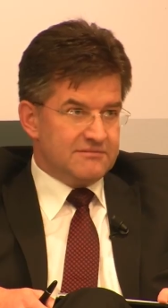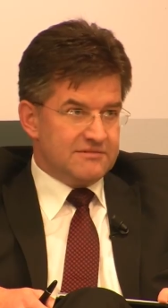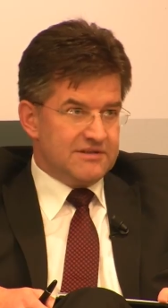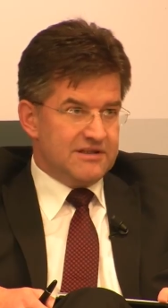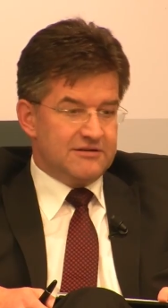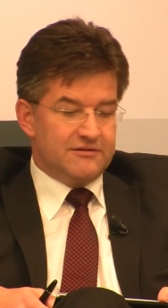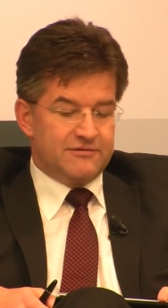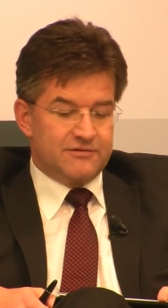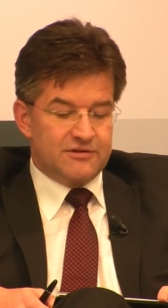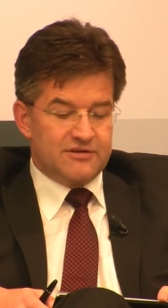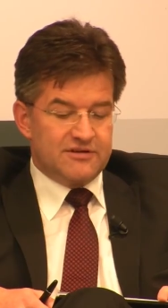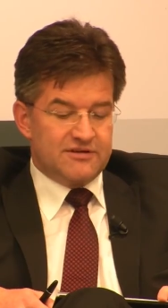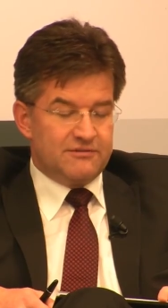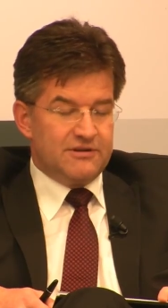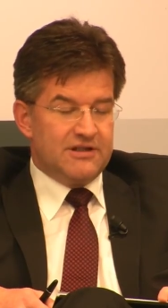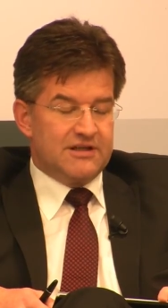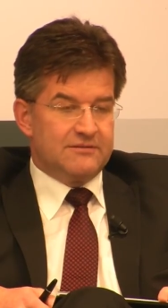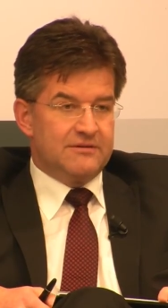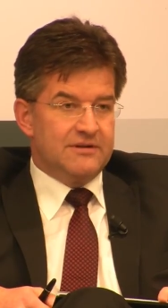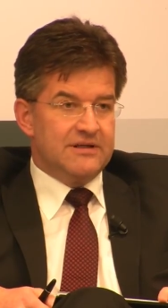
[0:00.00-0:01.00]
and of course we
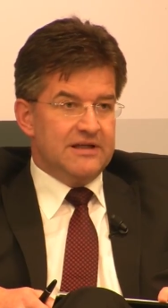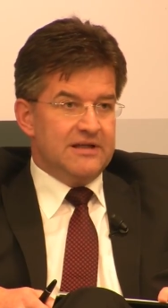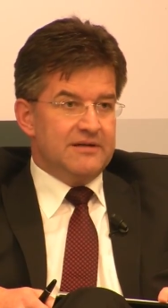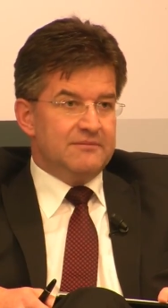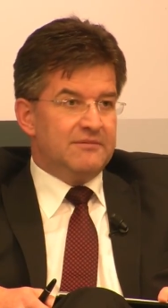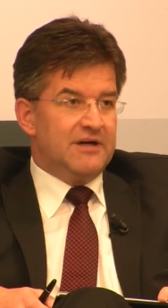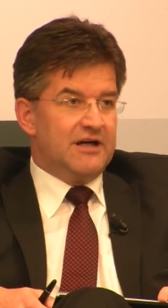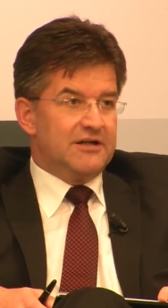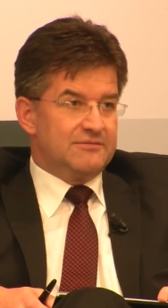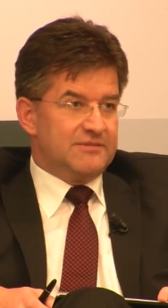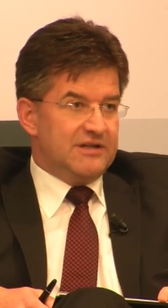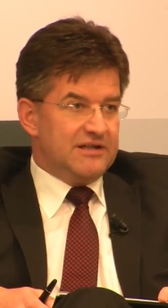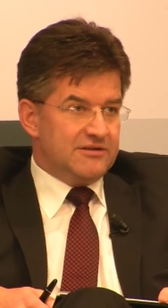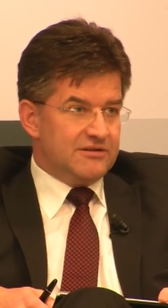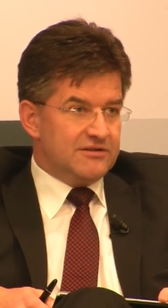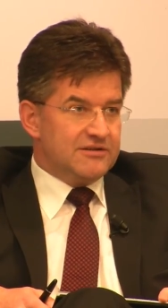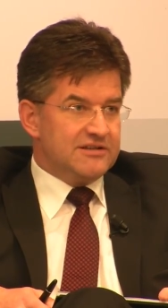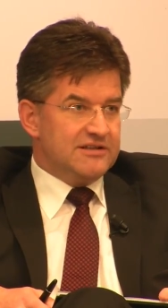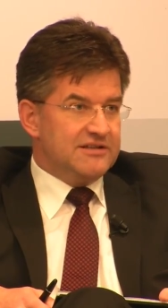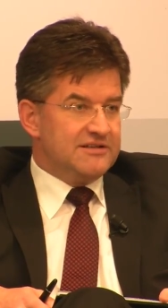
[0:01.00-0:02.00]
are bound by
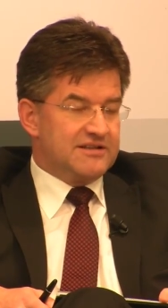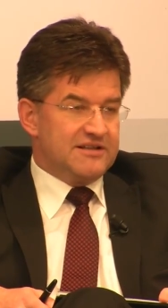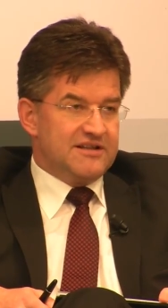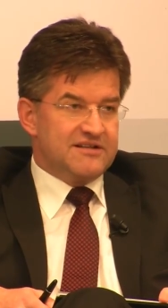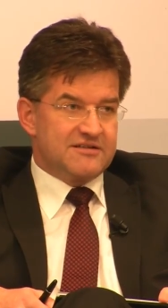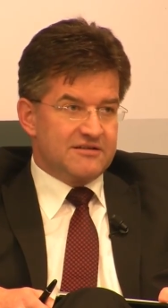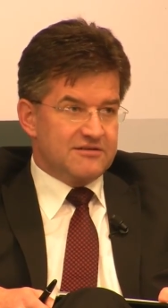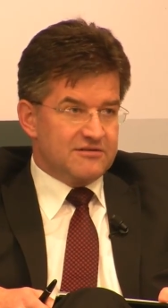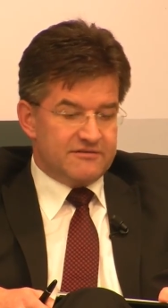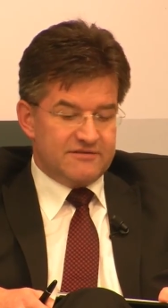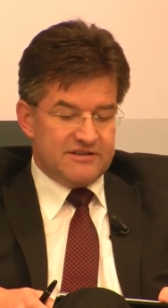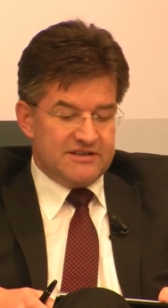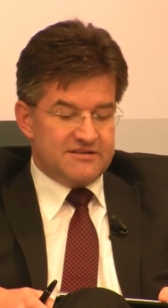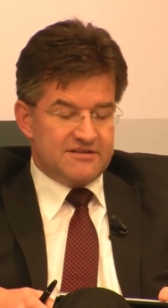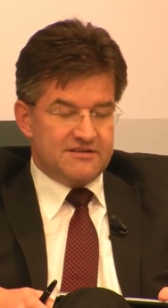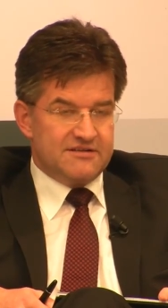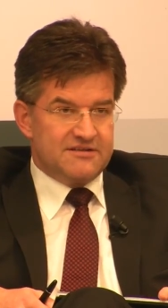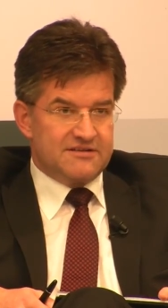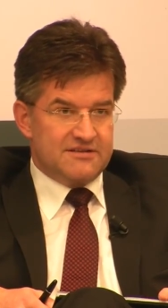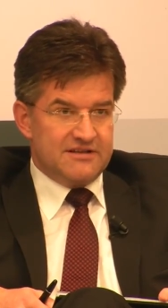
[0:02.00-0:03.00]
all the international
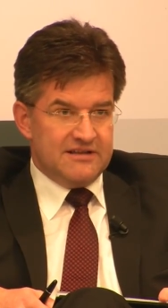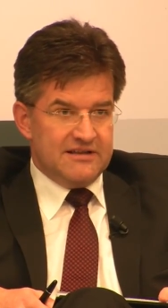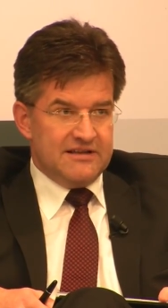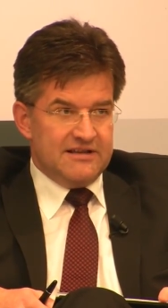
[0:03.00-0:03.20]
conventions.